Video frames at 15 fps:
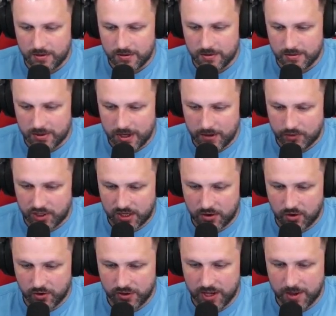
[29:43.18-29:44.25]
Life
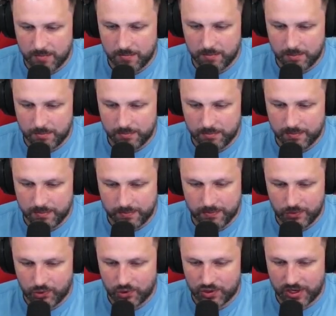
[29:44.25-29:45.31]
jacket on them.
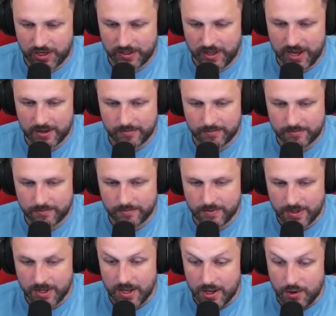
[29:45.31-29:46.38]
And just like that.
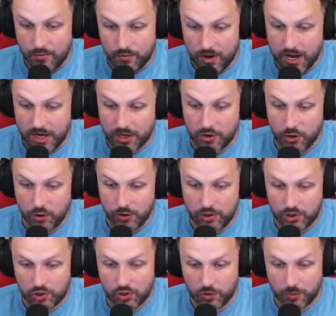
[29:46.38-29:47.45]
Really cool, this
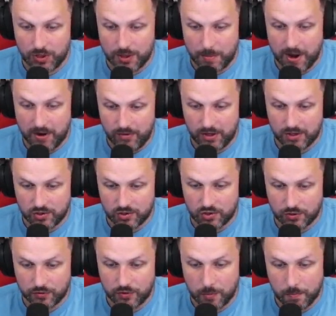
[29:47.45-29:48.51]
turret with the pet rings and
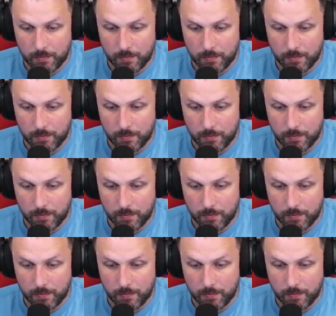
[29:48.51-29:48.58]
stuff on.